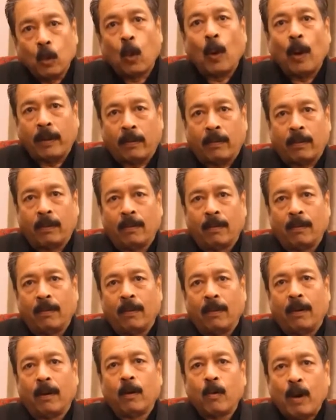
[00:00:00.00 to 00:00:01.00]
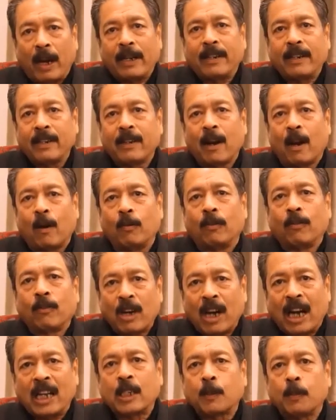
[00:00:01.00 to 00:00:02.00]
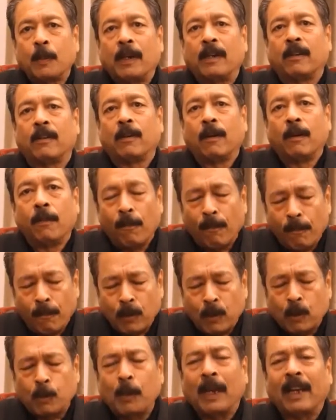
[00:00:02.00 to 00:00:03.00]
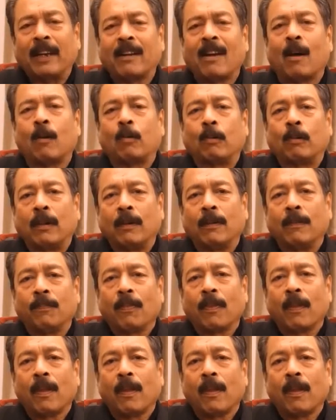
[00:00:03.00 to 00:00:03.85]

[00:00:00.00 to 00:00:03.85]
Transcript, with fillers: do it, write it down, transmit, speak it out.